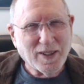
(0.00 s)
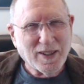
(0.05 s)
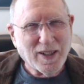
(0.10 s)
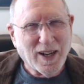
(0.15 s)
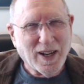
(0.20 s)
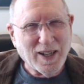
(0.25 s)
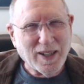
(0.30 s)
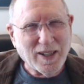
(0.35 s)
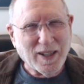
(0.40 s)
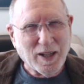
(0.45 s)

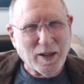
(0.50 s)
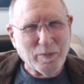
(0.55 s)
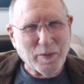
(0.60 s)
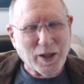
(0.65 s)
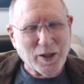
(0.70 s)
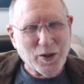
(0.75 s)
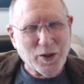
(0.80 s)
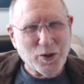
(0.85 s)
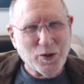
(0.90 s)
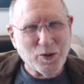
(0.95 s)
I'm
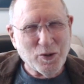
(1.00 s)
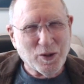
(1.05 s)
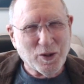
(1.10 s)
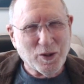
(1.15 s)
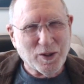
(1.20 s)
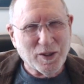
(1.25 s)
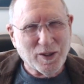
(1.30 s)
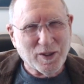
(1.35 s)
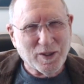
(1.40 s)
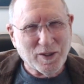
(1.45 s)
not
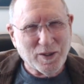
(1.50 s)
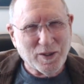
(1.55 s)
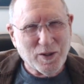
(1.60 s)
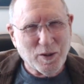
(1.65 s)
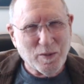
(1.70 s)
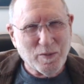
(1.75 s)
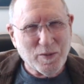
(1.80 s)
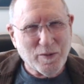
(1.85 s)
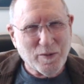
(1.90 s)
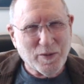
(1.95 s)
sure, you know, in
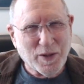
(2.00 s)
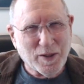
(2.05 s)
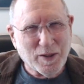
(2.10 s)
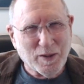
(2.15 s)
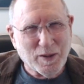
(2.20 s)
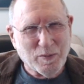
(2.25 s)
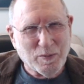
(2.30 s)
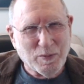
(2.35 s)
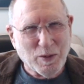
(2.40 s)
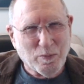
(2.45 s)
terms of
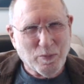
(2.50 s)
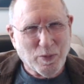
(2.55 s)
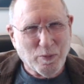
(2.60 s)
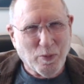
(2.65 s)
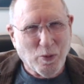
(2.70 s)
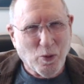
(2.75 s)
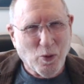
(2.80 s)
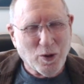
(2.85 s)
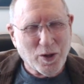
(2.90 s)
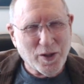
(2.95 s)
the
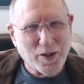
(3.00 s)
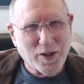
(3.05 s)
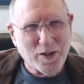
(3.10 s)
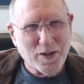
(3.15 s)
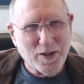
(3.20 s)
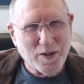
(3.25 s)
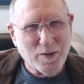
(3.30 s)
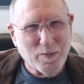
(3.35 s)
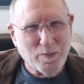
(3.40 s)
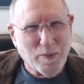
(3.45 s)

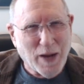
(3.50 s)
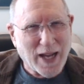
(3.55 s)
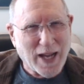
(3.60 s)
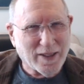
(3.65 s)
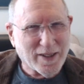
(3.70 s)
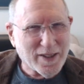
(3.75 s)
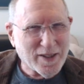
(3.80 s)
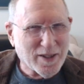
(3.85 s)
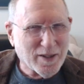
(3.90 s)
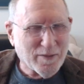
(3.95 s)
proportions and
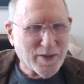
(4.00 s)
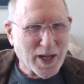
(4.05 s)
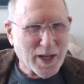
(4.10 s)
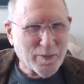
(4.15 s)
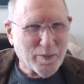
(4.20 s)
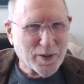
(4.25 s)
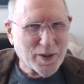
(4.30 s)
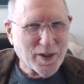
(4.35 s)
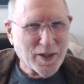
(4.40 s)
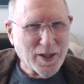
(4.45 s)
balance of that,
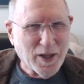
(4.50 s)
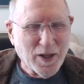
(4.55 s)
but